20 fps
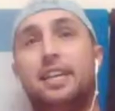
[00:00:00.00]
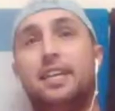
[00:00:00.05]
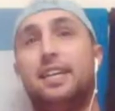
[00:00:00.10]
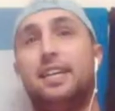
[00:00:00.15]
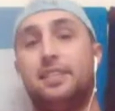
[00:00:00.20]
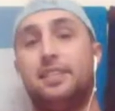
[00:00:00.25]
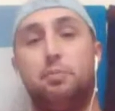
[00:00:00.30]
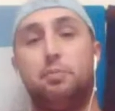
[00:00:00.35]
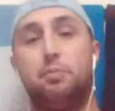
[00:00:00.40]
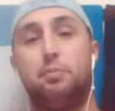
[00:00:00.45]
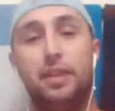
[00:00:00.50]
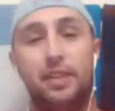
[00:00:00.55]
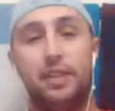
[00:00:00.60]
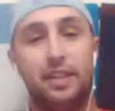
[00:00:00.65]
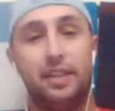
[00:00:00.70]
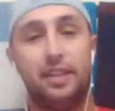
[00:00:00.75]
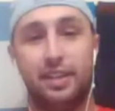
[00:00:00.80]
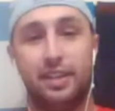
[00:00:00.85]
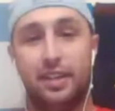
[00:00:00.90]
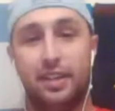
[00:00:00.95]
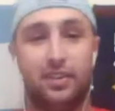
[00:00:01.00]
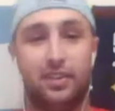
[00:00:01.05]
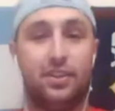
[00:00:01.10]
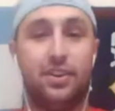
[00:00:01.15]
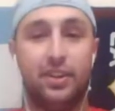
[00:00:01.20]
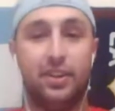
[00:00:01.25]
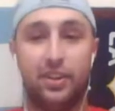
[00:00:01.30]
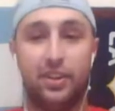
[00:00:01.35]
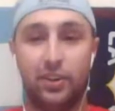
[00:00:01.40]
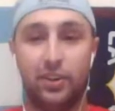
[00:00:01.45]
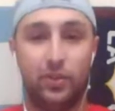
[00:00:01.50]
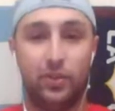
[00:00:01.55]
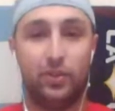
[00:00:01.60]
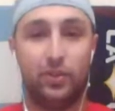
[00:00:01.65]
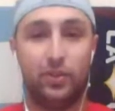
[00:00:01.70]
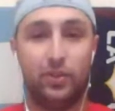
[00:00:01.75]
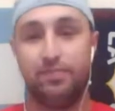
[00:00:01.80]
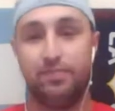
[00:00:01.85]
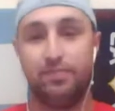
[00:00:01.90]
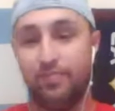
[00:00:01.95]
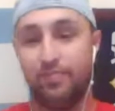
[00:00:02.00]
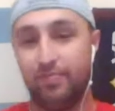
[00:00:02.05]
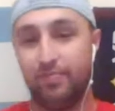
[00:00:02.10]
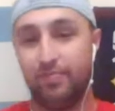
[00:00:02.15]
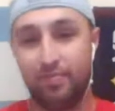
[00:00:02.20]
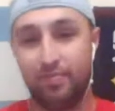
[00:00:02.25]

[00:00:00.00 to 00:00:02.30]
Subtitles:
Yeah, they get Espindola, Arnaud.